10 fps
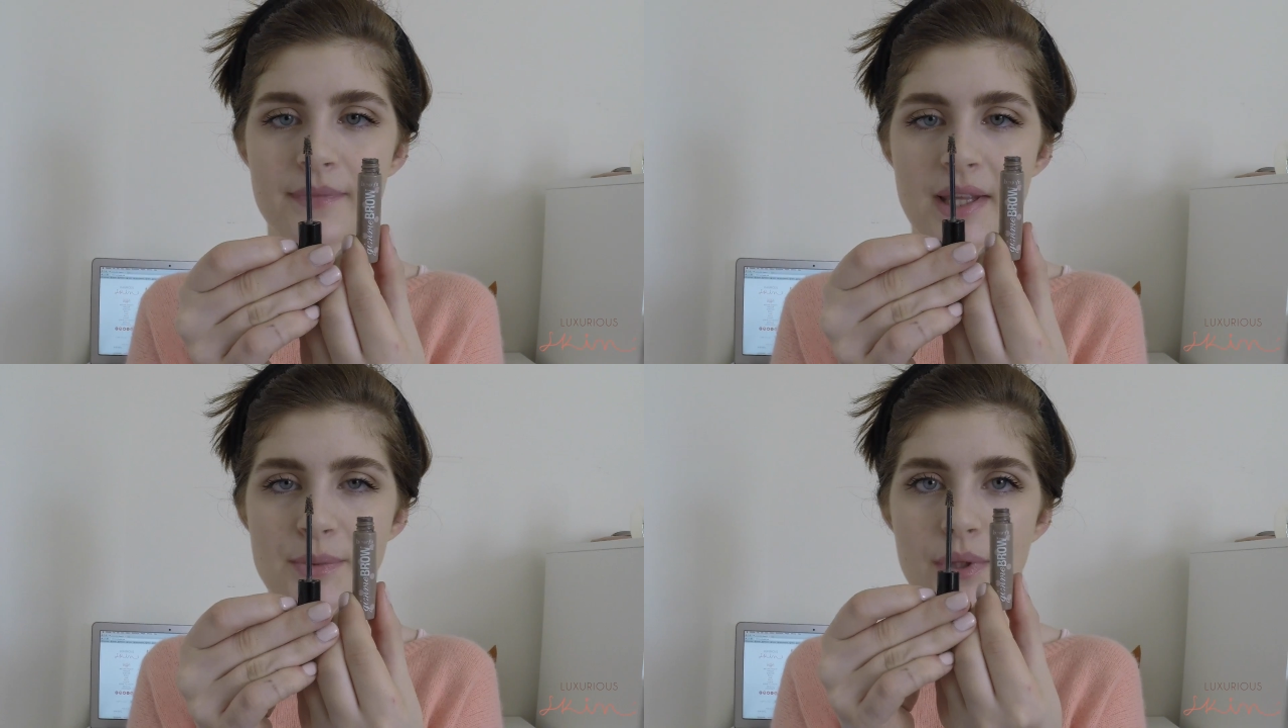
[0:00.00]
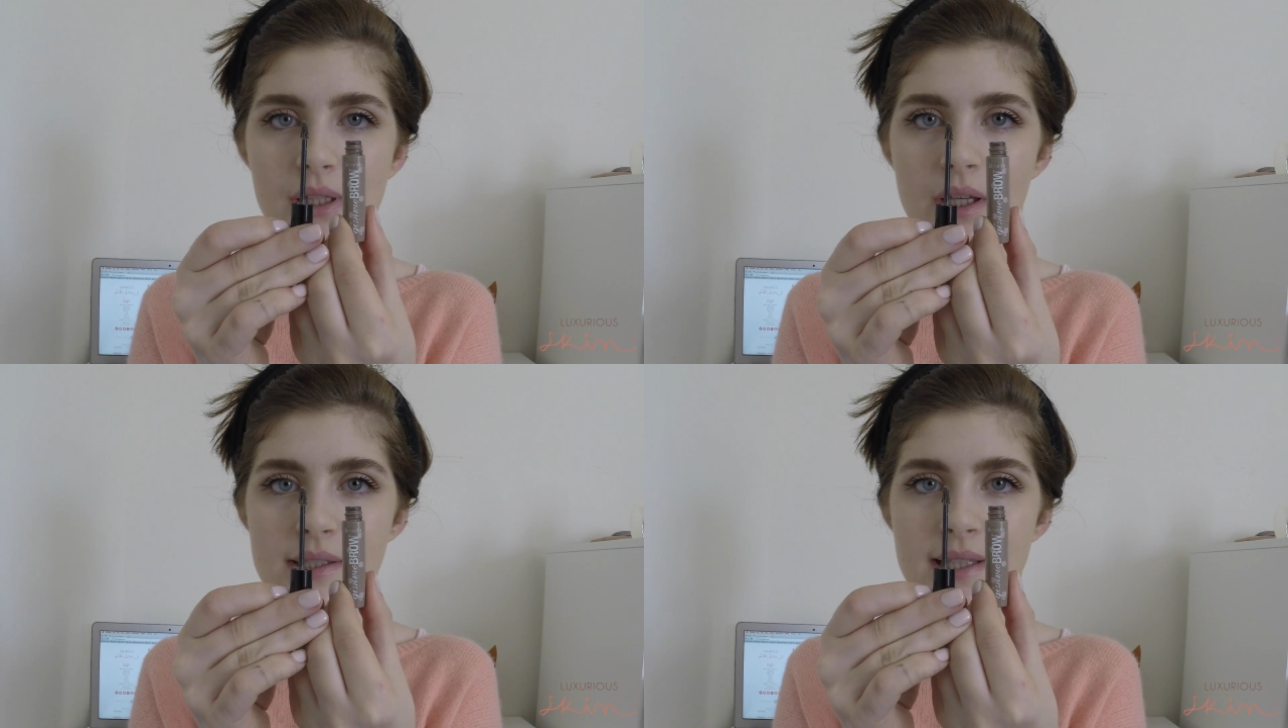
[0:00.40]
That's what it
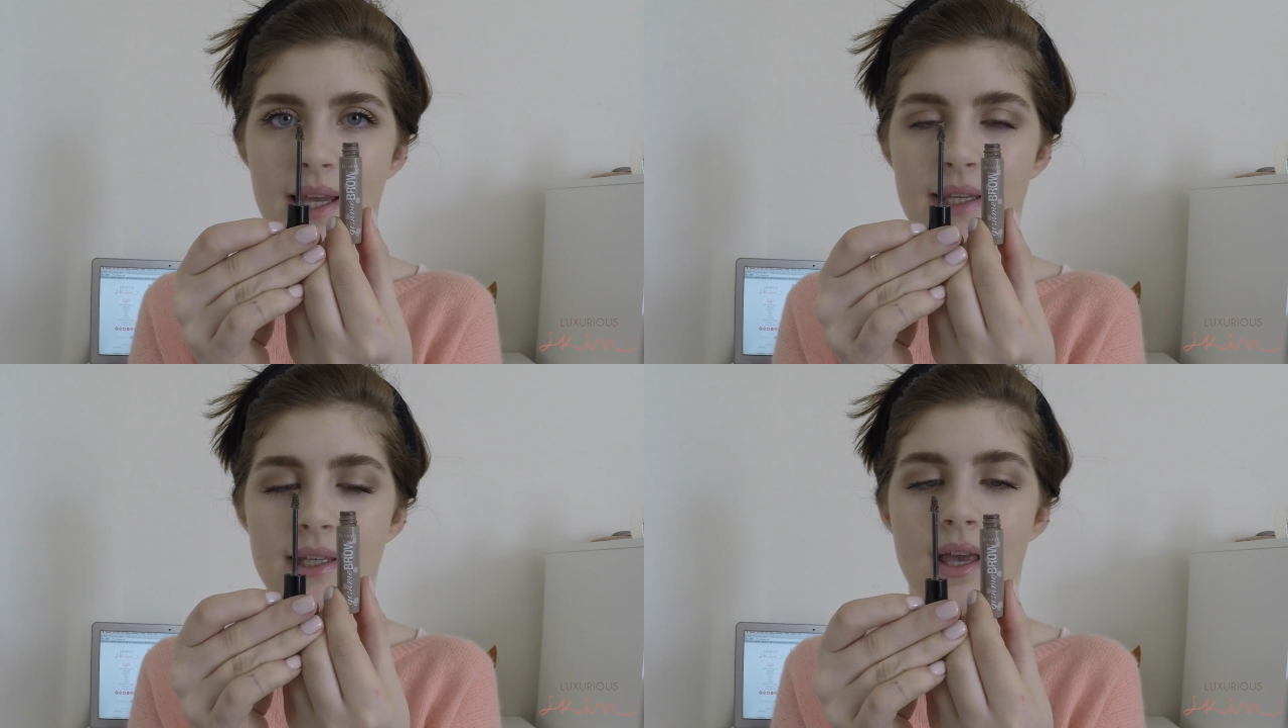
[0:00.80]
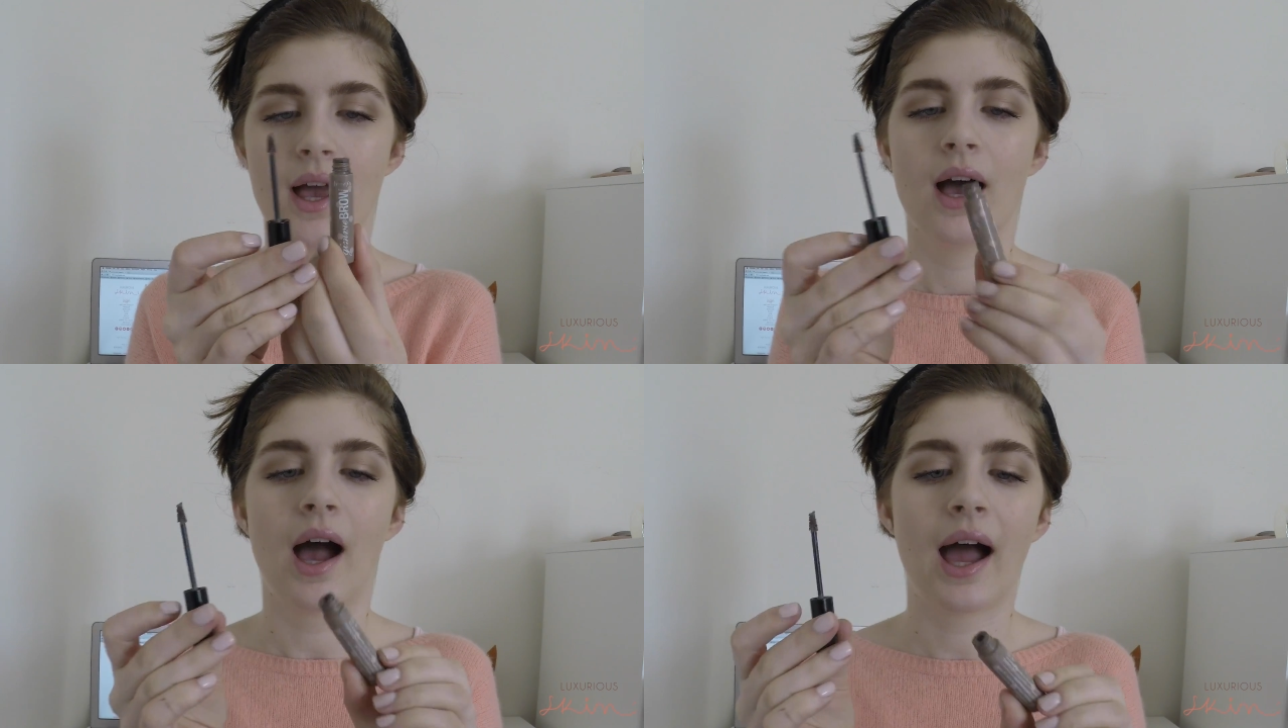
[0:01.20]
looks like.
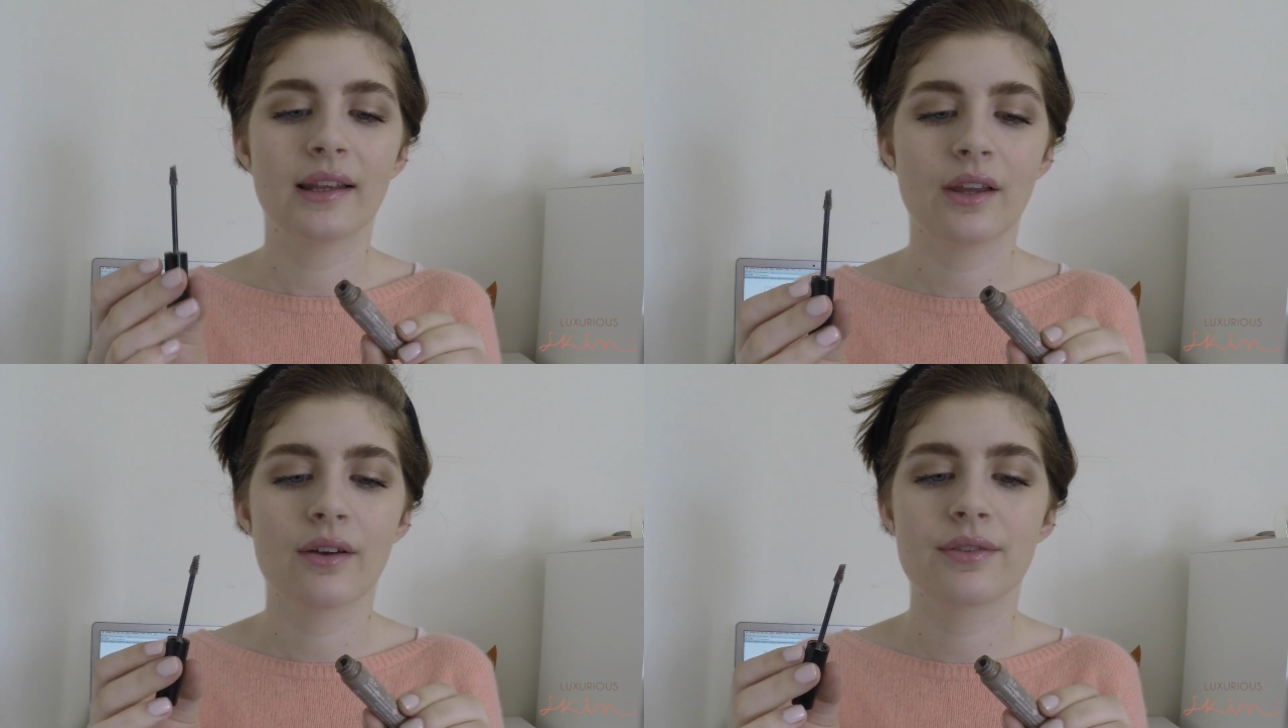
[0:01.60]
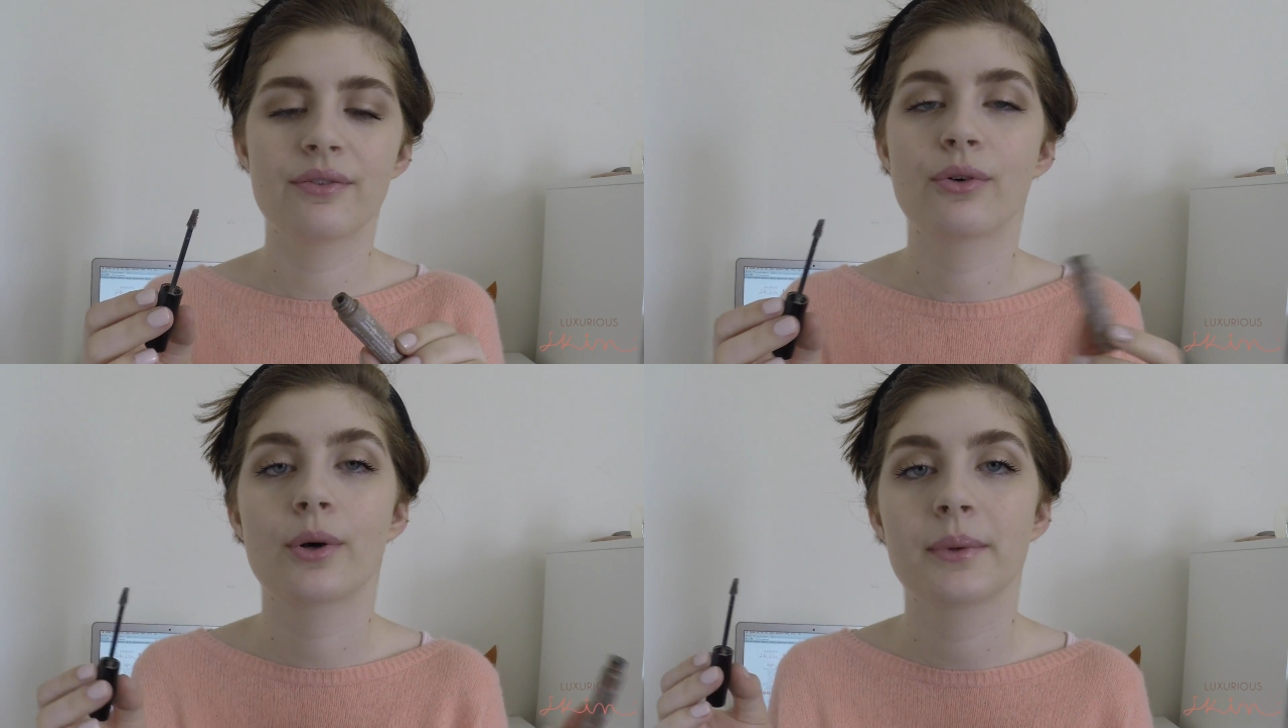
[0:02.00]
I love the
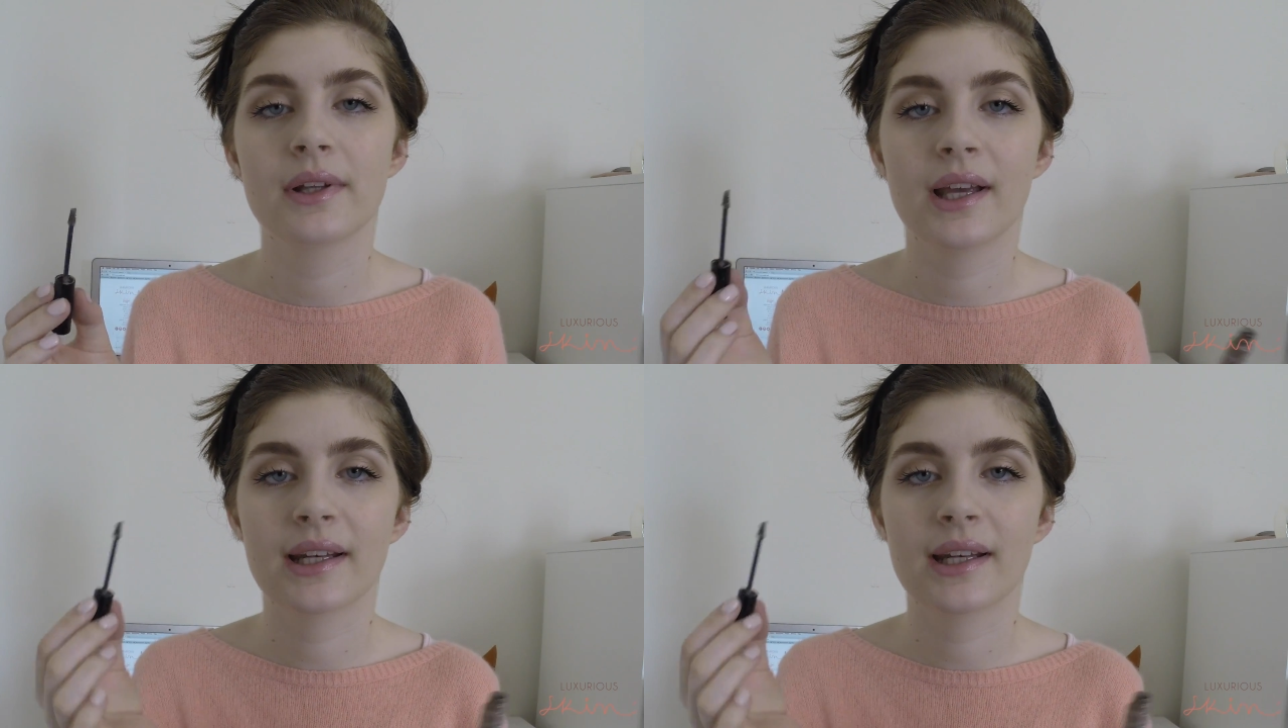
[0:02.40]
formula